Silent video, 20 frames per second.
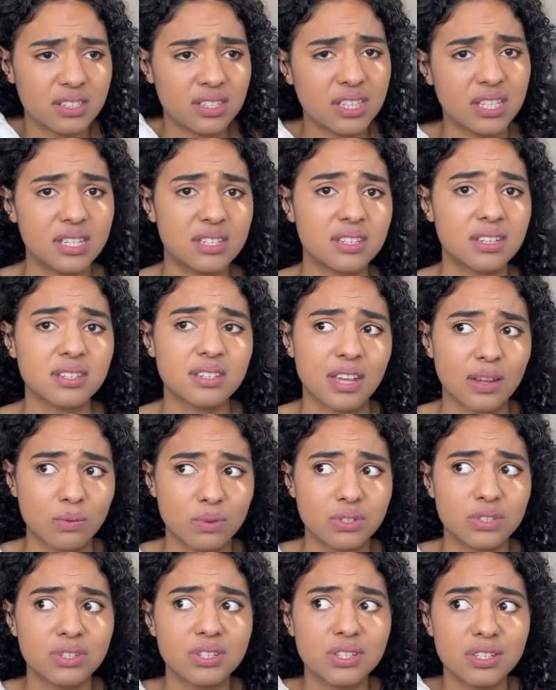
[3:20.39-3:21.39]
thesis like
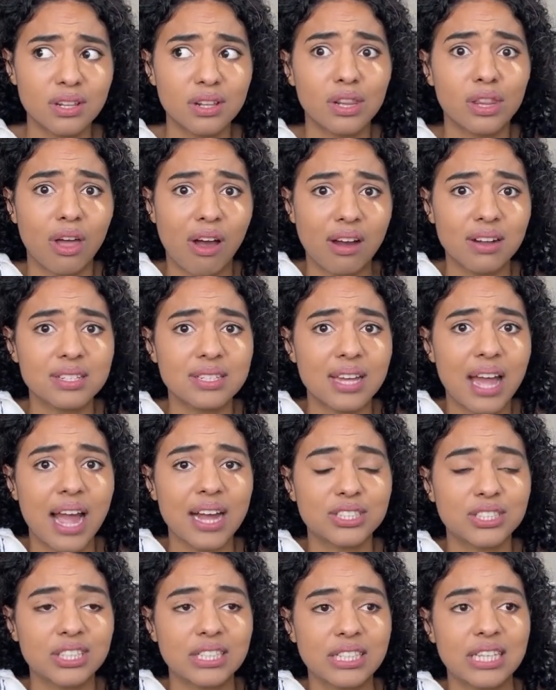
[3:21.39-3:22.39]
was just a lot to
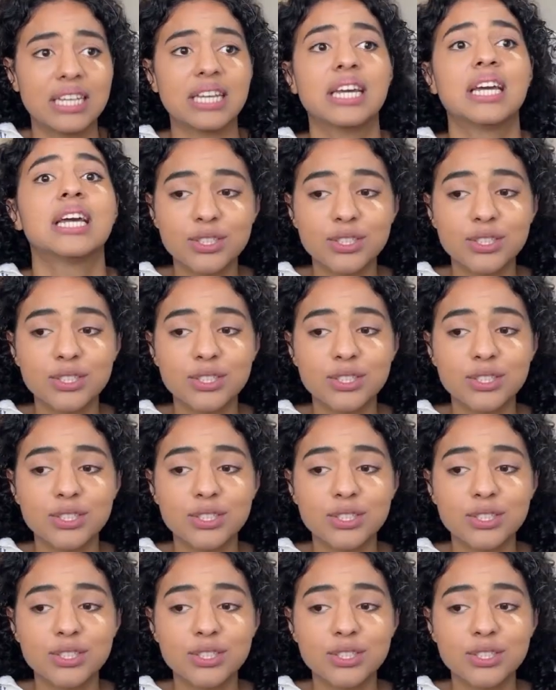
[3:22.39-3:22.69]
actually